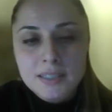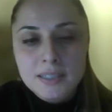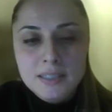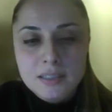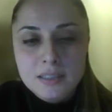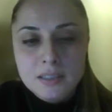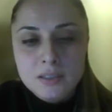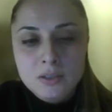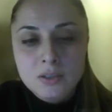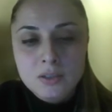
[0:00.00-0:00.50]

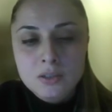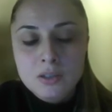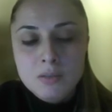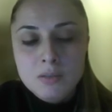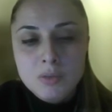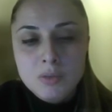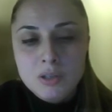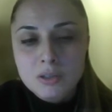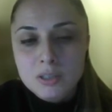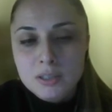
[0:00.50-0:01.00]
These are two
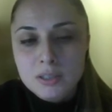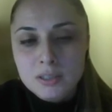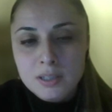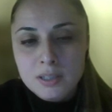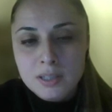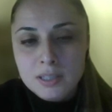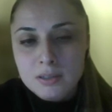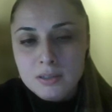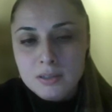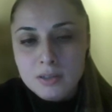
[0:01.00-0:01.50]
components.
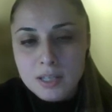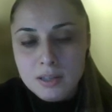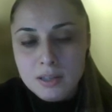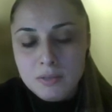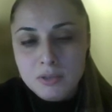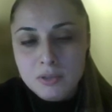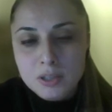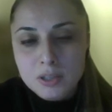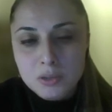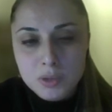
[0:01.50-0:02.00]
Let's look at
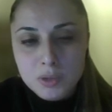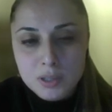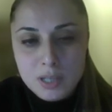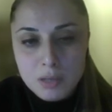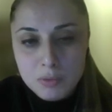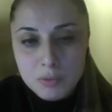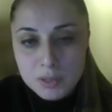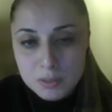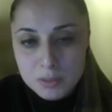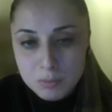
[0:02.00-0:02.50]
the first
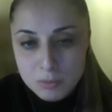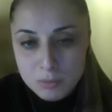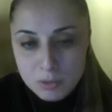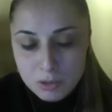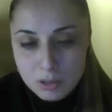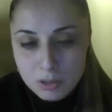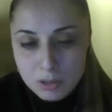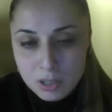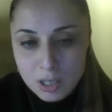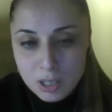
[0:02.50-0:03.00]
one that was
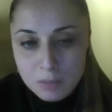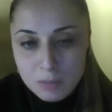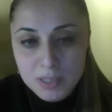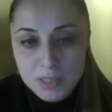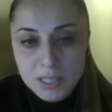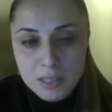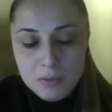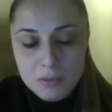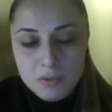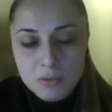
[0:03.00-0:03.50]
more
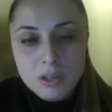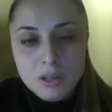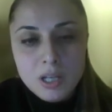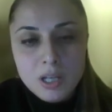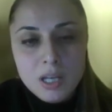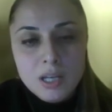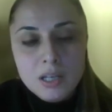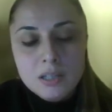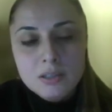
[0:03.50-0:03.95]
meaningful.